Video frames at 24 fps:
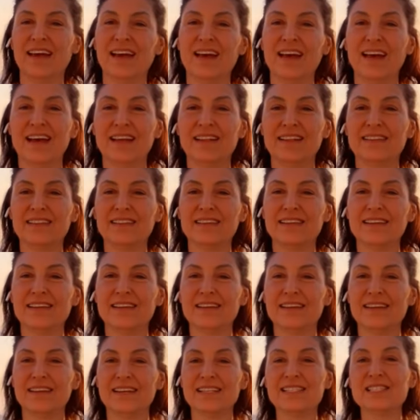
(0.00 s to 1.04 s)
And uh,
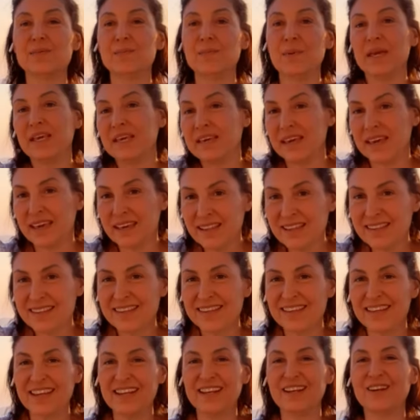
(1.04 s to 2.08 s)
it's a big hit
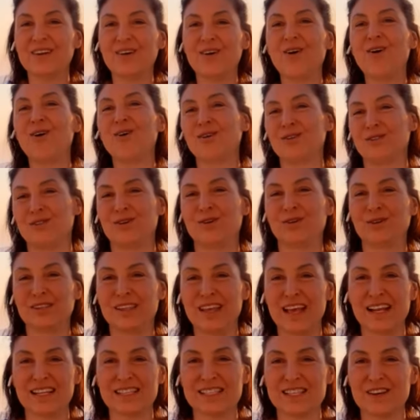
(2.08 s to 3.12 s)
in all the
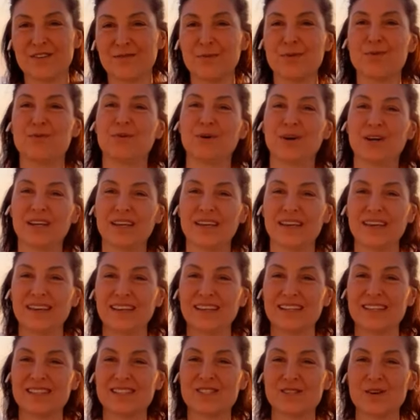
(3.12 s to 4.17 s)
hotels I've been working
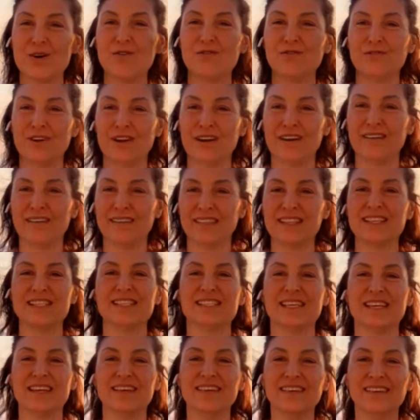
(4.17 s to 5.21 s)
so far
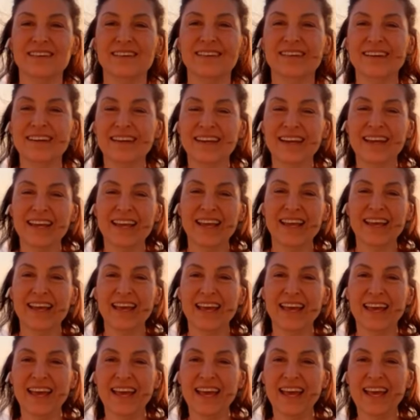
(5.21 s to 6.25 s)
this year.
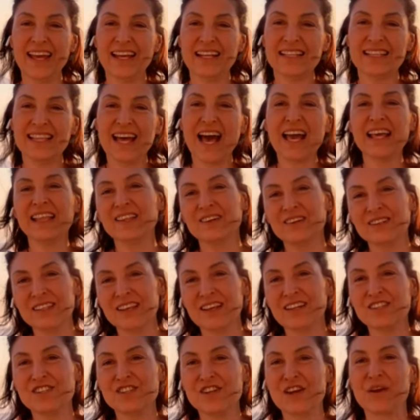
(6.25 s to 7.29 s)
And I thought
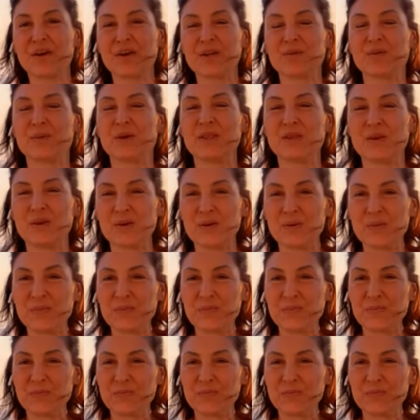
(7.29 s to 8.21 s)
I'd share it with you.